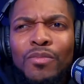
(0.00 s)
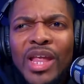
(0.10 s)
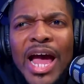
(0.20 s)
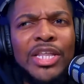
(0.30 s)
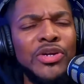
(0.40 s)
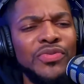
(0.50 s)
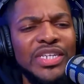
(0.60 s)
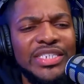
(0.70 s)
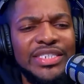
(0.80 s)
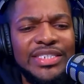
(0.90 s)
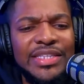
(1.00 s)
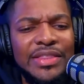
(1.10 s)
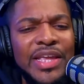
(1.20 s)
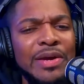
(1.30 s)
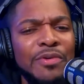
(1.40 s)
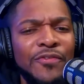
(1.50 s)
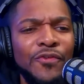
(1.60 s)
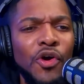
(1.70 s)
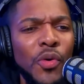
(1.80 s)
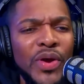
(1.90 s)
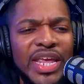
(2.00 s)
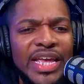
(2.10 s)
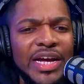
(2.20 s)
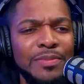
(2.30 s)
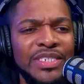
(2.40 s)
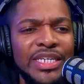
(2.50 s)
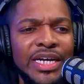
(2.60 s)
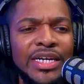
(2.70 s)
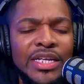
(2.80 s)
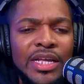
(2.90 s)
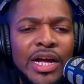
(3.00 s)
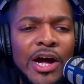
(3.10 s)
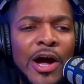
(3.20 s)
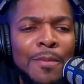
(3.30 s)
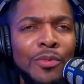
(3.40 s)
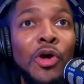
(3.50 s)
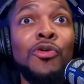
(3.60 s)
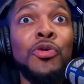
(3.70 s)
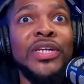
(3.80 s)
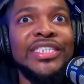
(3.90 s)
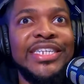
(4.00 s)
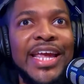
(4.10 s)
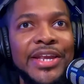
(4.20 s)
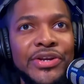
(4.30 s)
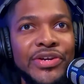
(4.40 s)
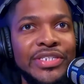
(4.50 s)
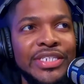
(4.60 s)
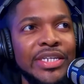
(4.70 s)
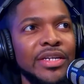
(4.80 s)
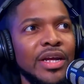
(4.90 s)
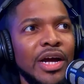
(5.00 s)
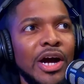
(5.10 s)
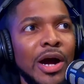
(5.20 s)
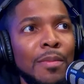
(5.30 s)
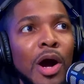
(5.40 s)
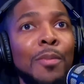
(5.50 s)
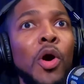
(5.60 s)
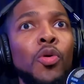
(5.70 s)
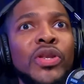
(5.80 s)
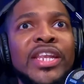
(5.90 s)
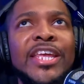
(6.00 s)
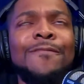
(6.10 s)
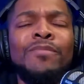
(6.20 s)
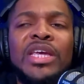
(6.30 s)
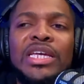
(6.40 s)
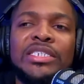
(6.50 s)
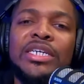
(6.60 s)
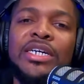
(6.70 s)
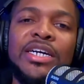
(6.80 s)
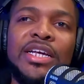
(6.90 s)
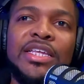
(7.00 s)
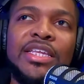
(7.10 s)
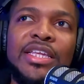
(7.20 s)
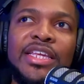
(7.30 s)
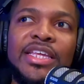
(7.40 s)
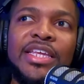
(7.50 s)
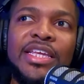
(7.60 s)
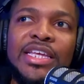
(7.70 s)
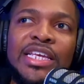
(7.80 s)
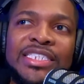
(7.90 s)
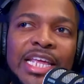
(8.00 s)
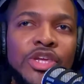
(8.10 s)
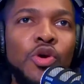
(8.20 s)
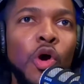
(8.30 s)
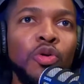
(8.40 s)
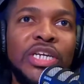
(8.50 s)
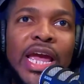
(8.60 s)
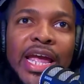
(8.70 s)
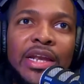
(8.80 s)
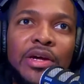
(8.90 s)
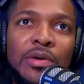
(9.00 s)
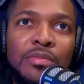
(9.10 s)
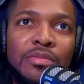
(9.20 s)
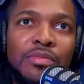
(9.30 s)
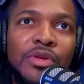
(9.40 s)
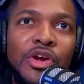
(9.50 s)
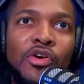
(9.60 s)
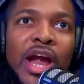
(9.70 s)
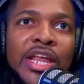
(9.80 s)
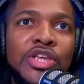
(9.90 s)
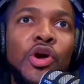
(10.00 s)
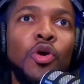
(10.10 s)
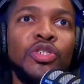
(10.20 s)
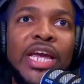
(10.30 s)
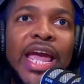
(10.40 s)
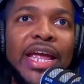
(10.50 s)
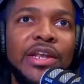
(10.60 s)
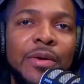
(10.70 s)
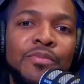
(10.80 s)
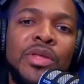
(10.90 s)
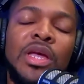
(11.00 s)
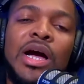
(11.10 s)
I learned this thing before when it comes to lowering standards and upholding it. It's like you hold your hand up, right? And you hold your hand up.